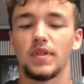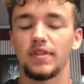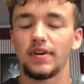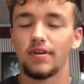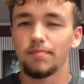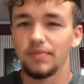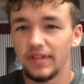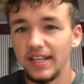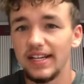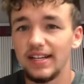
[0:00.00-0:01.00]
there are
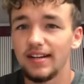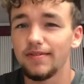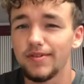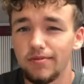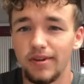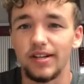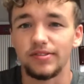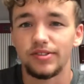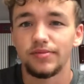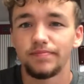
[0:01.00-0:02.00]
plenty of
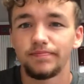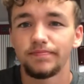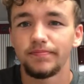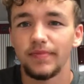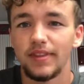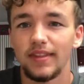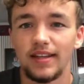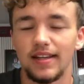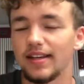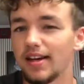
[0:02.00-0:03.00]
careers
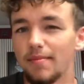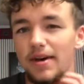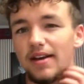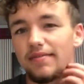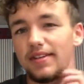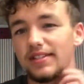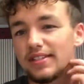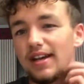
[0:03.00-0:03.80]
that can come out of this.